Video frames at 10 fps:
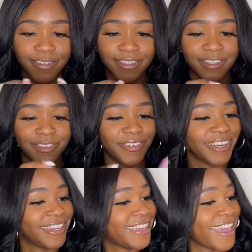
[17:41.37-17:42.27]
Super
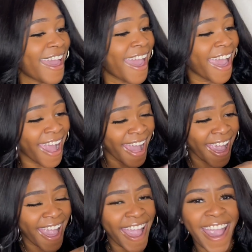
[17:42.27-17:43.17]
cute.
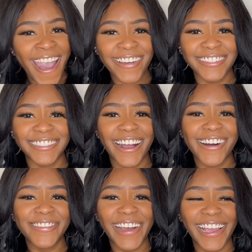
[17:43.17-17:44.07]

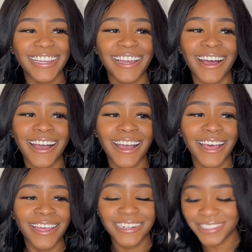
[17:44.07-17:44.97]
Oh my
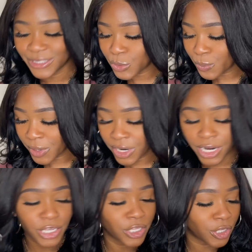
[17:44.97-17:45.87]
god. Super
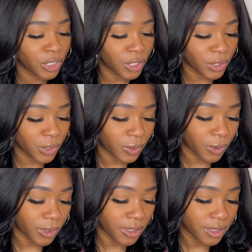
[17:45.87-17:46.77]

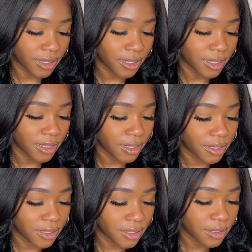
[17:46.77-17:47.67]
cute.
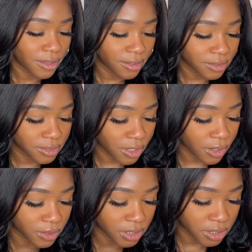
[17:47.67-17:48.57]

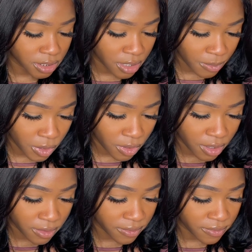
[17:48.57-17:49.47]
So does this come
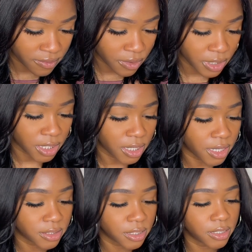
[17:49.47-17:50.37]
off? Okay, yeah,
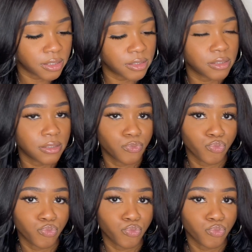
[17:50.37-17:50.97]
it does.